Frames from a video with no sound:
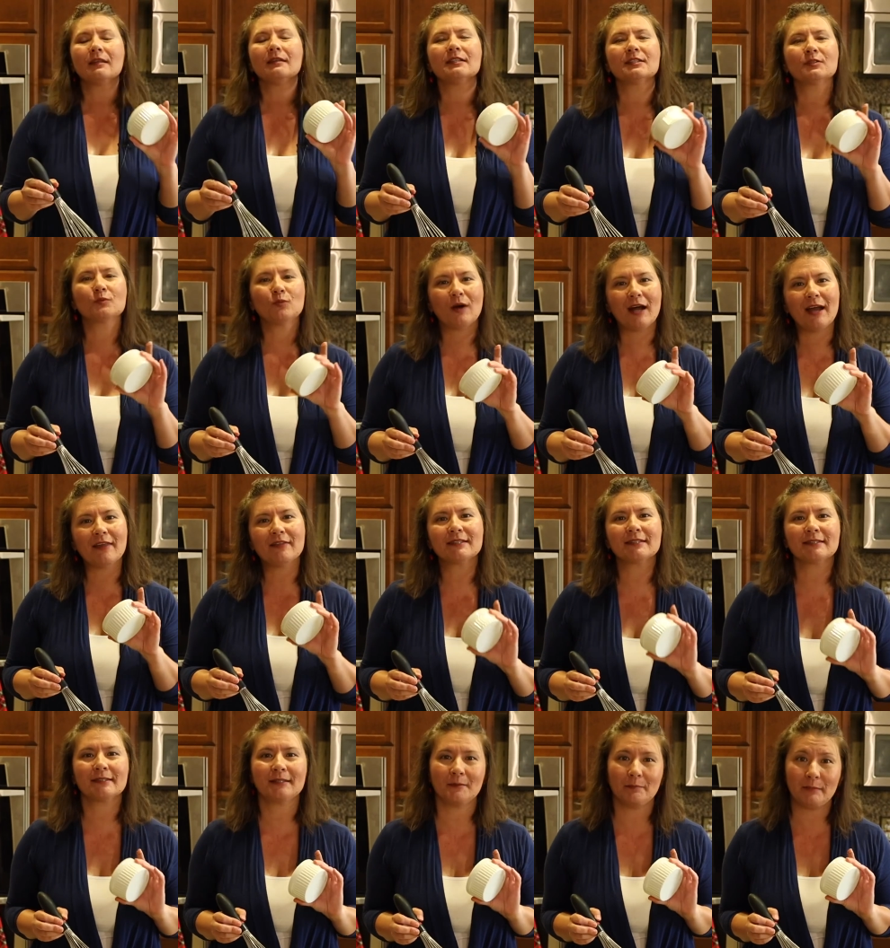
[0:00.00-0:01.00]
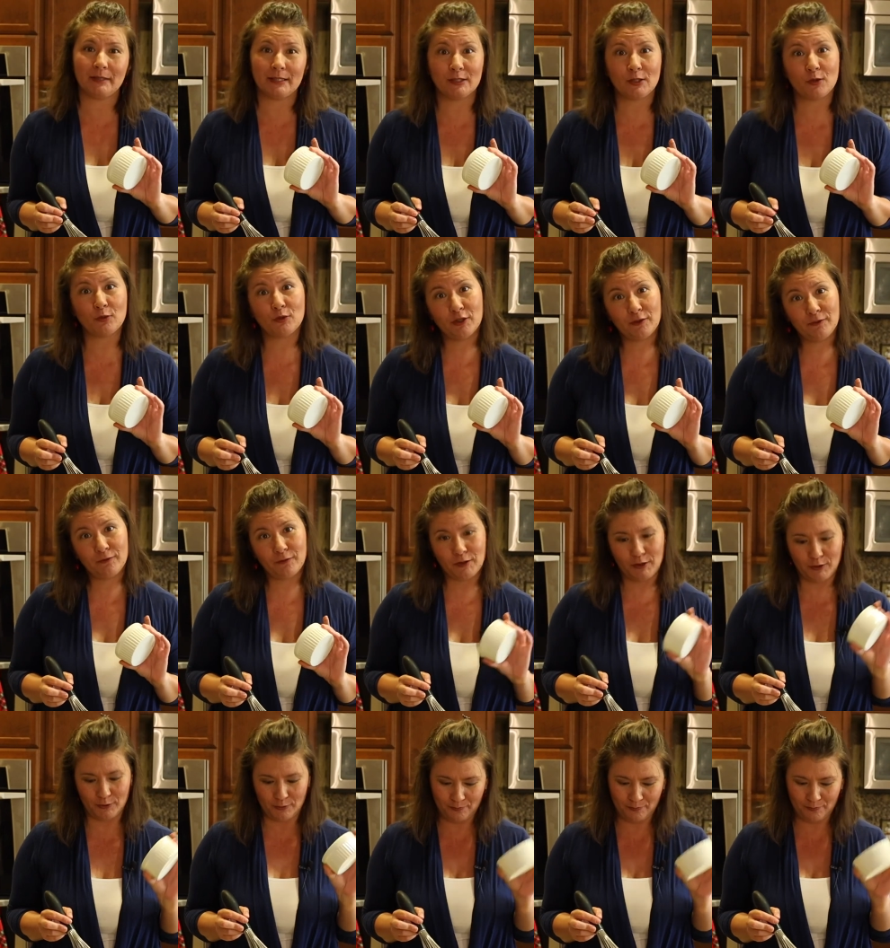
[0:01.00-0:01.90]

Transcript: This is why this is gonna be so good for you.